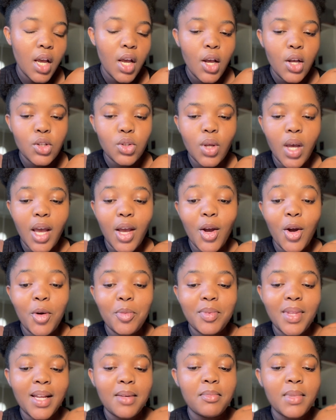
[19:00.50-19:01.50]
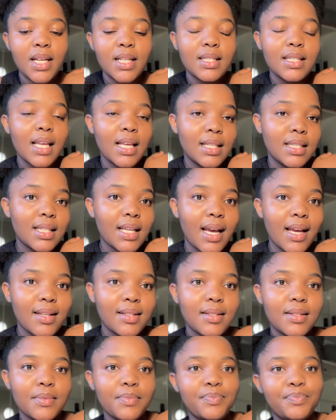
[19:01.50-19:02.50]
So I hope that makes sense,
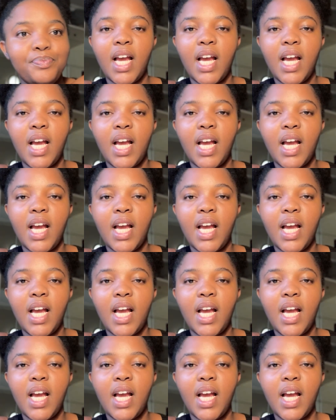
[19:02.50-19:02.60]
guys.